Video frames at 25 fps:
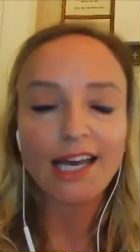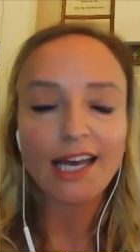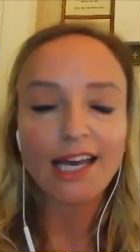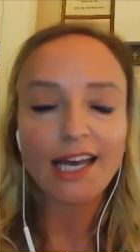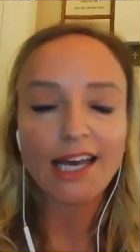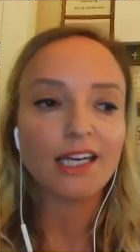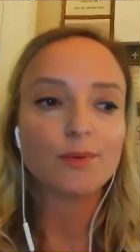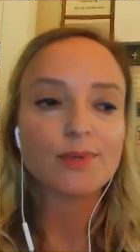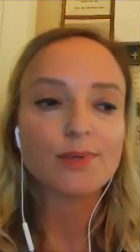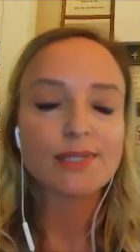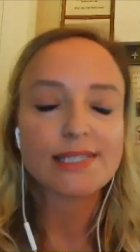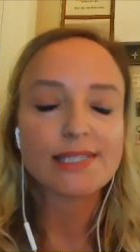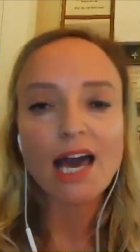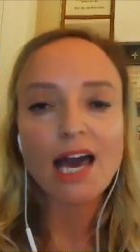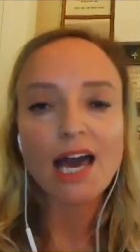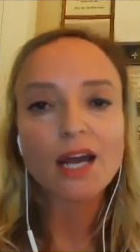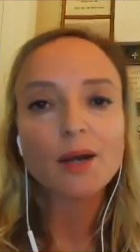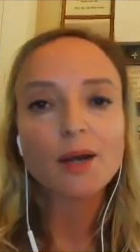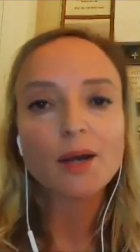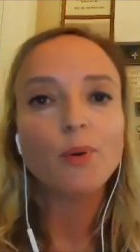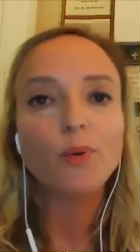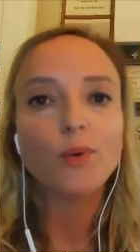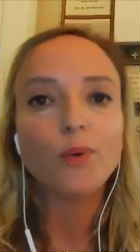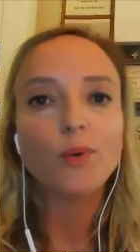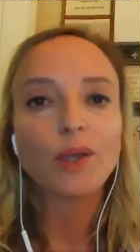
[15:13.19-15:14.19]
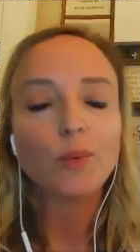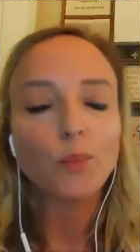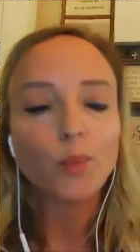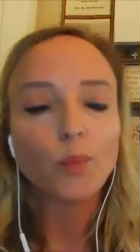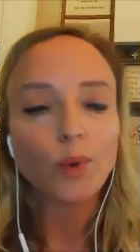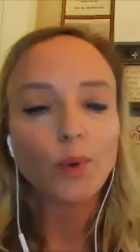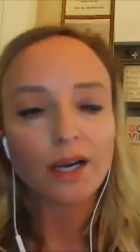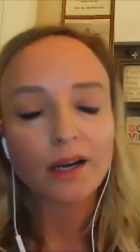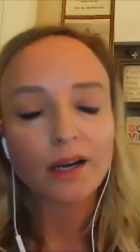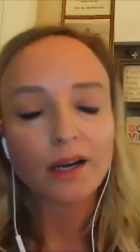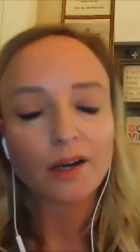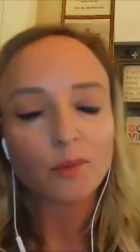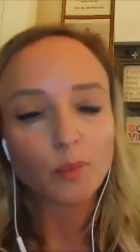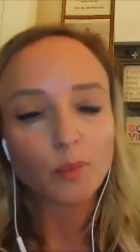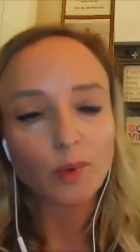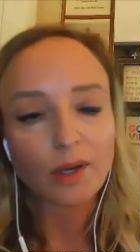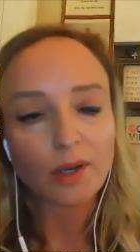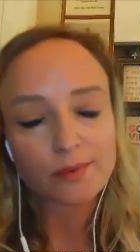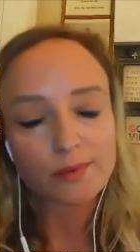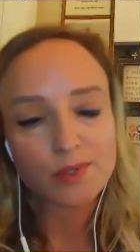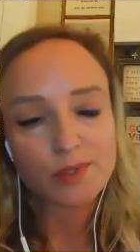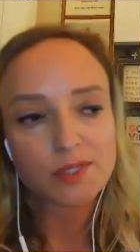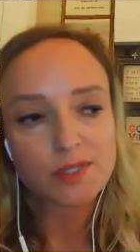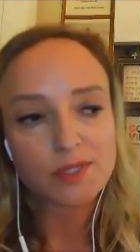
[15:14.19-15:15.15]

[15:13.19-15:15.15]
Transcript: And it was at a point where when